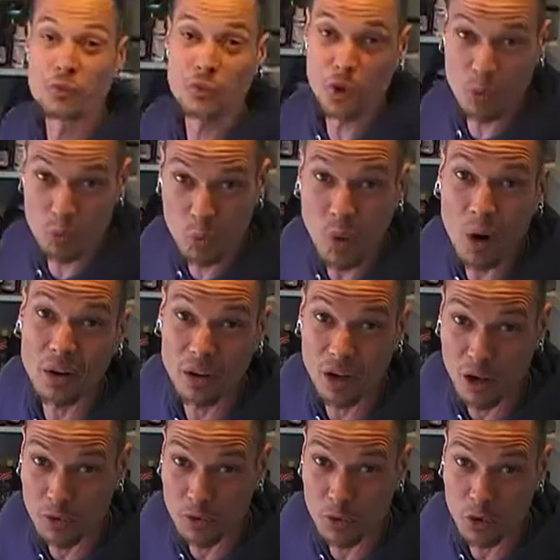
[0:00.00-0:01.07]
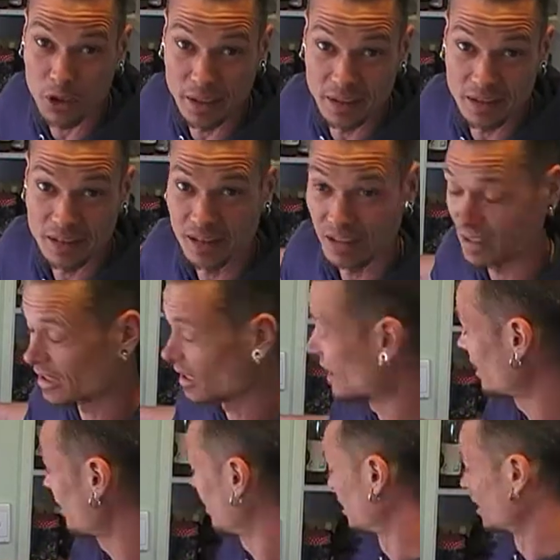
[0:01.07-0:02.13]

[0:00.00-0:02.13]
from what I've read, okay?